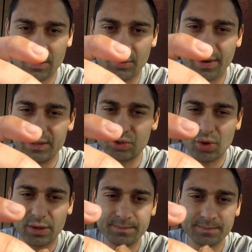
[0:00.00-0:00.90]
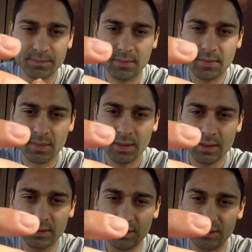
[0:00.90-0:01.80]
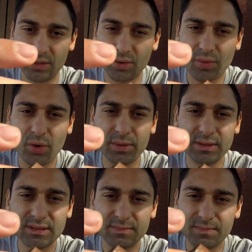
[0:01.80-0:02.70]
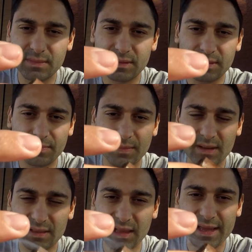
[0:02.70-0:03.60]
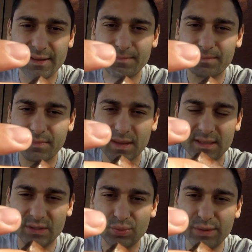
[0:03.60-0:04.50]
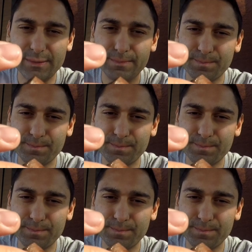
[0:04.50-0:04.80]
great draw. The aroma is light and sweet